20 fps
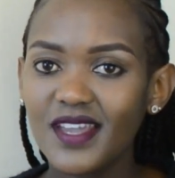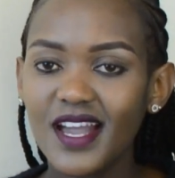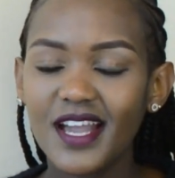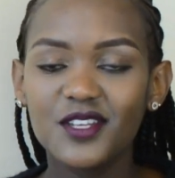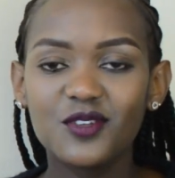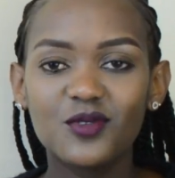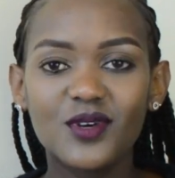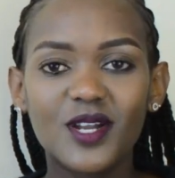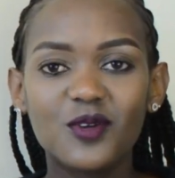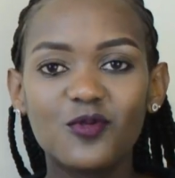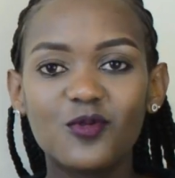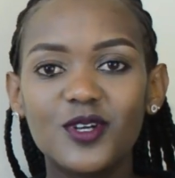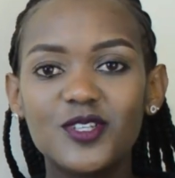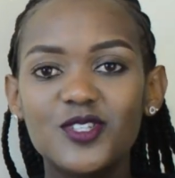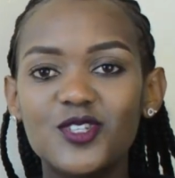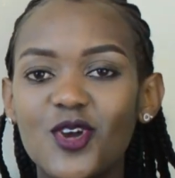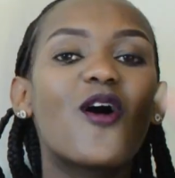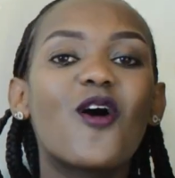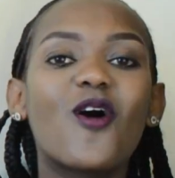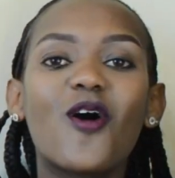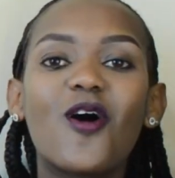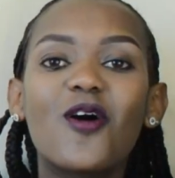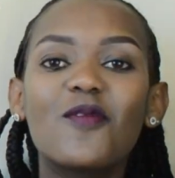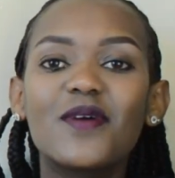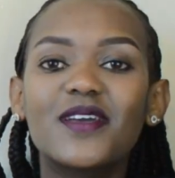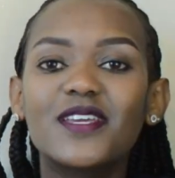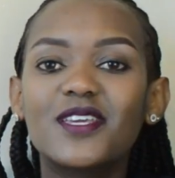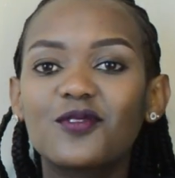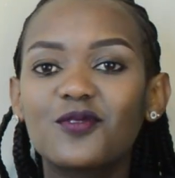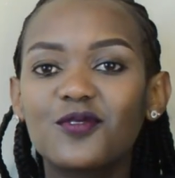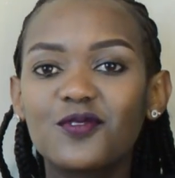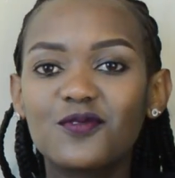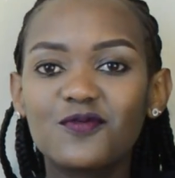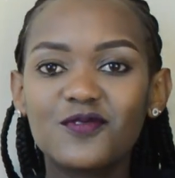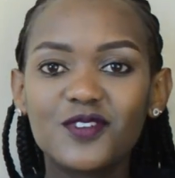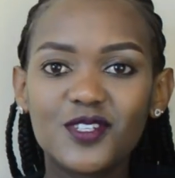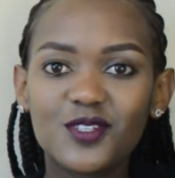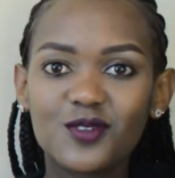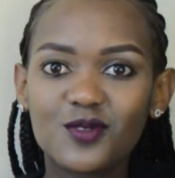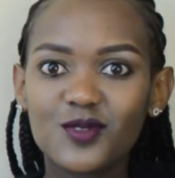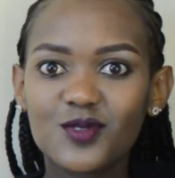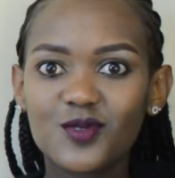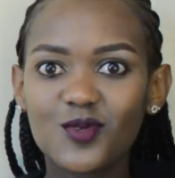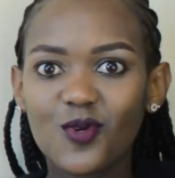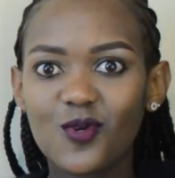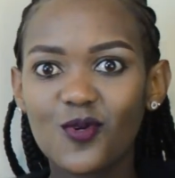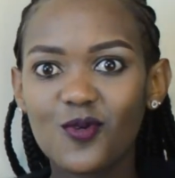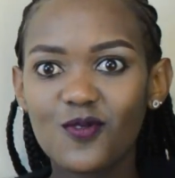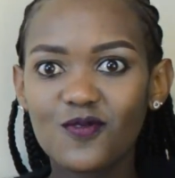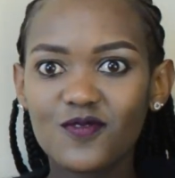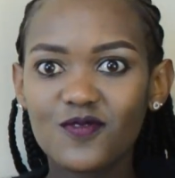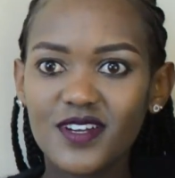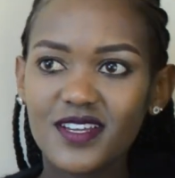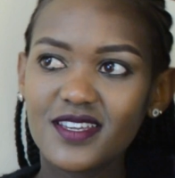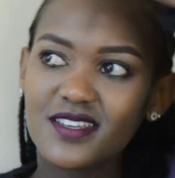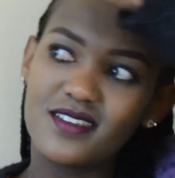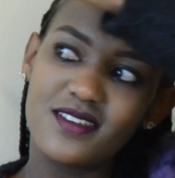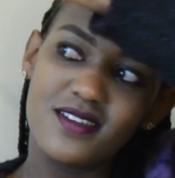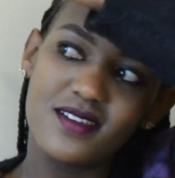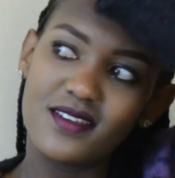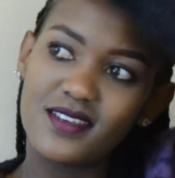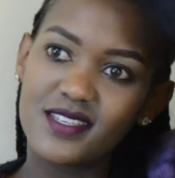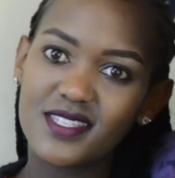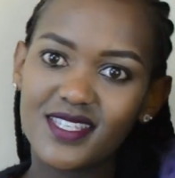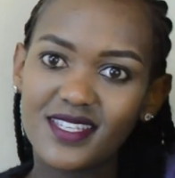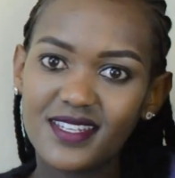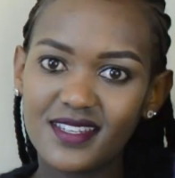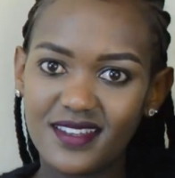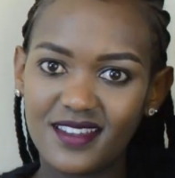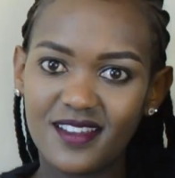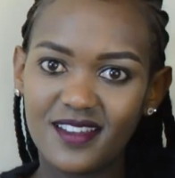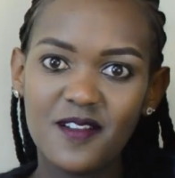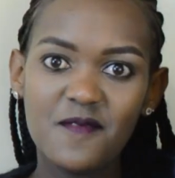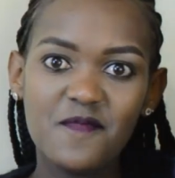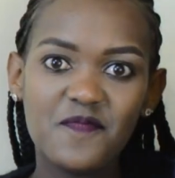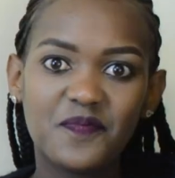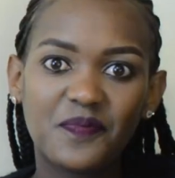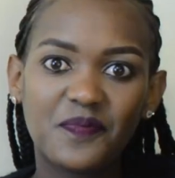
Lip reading: and you can watch all my Kikuyu videos over here. Is it here?